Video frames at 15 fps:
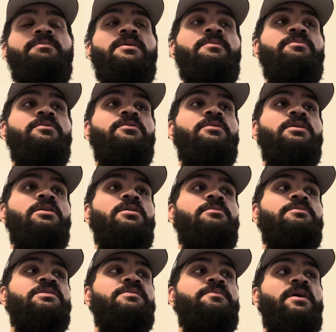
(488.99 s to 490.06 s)
people
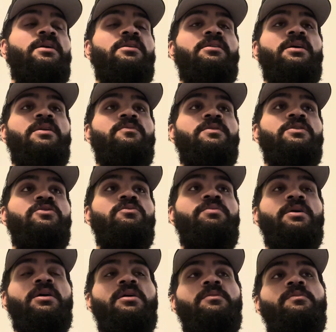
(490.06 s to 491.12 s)
are speculating we do
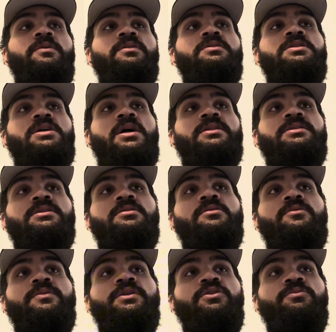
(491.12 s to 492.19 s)
pick up Will Johnson
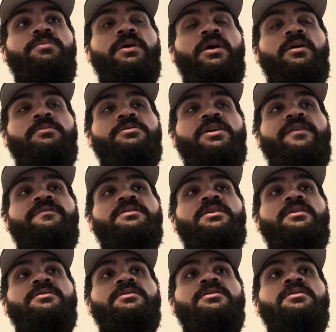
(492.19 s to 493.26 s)
or we do pick up Travis
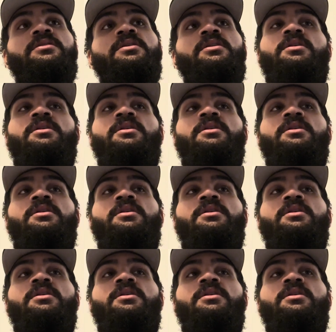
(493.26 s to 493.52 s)
Hunter.